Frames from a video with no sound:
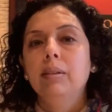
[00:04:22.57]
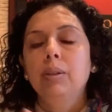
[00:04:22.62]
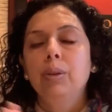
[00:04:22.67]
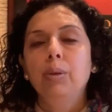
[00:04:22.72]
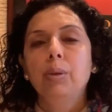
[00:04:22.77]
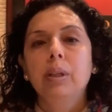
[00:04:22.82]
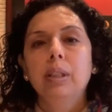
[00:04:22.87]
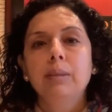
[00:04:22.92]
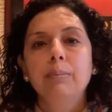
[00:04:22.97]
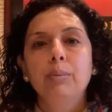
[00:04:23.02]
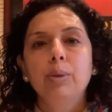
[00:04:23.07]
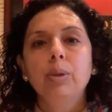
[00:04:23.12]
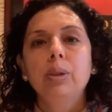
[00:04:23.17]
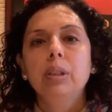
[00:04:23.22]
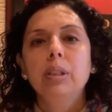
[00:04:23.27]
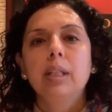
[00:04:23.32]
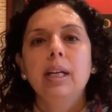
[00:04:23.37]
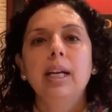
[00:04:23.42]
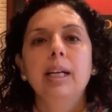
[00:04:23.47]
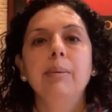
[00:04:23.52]
You can put
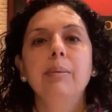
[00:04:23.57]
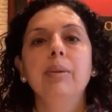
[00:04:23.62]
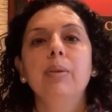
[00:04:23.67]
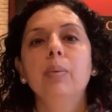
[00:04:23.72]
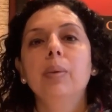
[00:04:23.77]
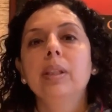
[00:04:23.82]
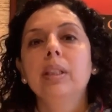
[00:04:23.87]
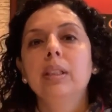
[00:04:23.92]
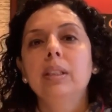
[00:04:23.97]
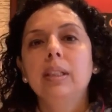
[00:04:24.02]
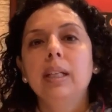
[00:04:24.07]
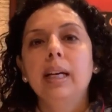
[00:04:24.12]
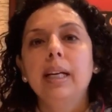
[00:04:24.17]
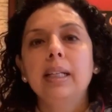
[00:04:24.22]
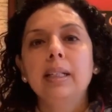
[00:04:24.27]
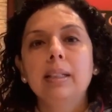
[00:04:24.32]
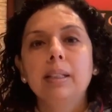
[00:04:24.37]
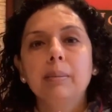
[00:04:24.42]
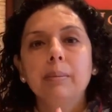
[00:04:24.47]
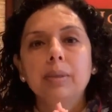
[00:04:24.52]
the timer when the
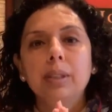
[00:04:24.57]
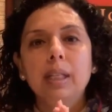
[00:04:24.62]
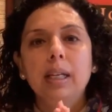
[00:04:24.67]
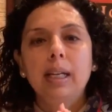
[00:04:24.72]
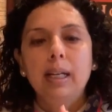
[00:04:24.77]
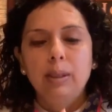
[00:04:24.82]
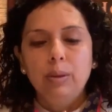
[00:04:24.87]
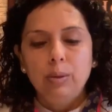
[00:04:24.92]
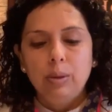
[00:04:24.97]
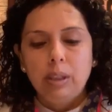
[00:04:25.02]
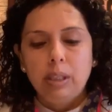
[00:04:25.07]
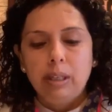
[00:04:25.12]
time runs out.